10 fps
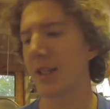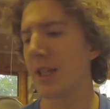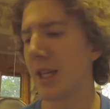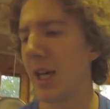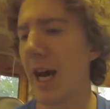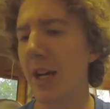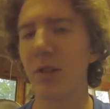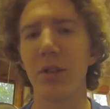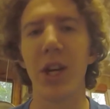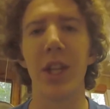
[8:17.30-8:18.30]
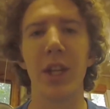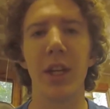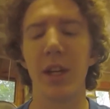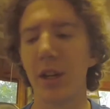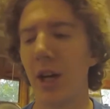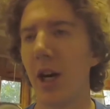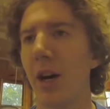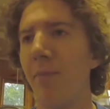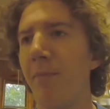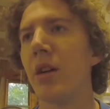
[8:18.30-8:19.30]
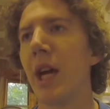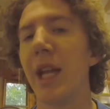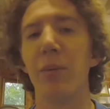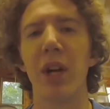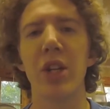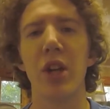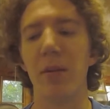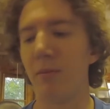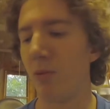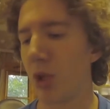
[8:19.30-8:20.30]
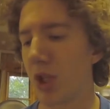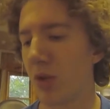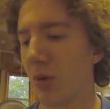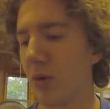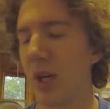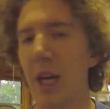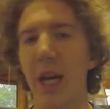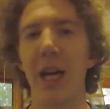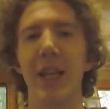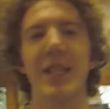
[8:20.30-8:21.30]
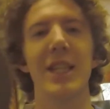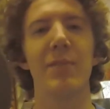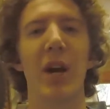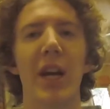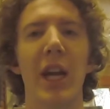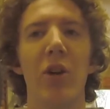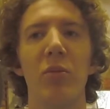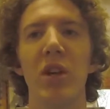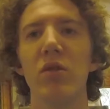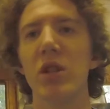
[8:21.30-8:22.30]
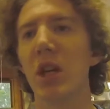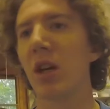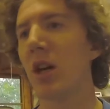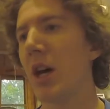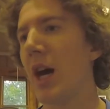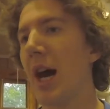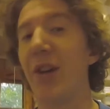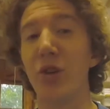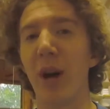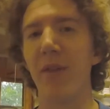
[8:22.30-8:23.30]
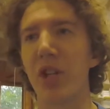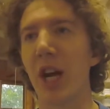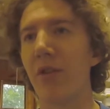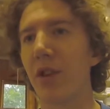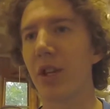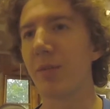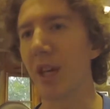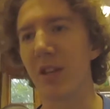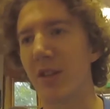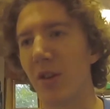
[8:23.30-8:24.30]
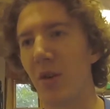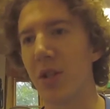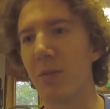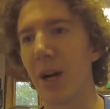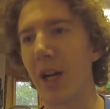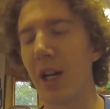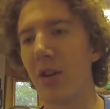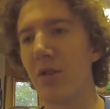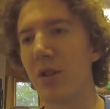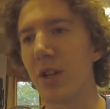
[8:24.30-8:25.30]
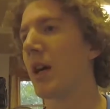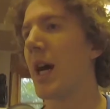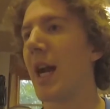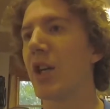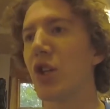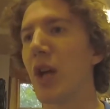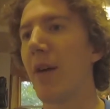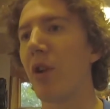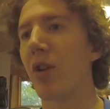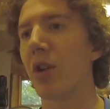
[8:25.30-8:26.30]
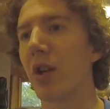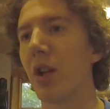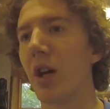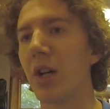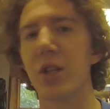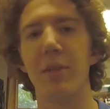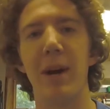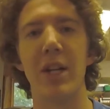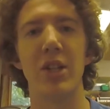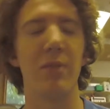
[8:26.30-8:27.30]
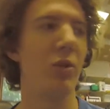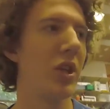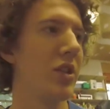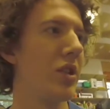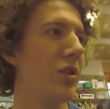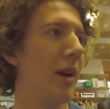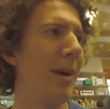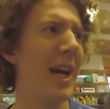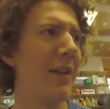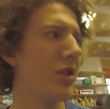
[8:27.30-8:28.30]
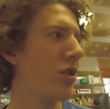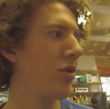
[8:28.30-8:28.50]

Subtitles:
the axle and the brake drum, which is cool. And this is the sprocket I'll be using. I do have a chain for this because it's an old sprocket I used. And I should have another clutch that matches up with this too. I might have 2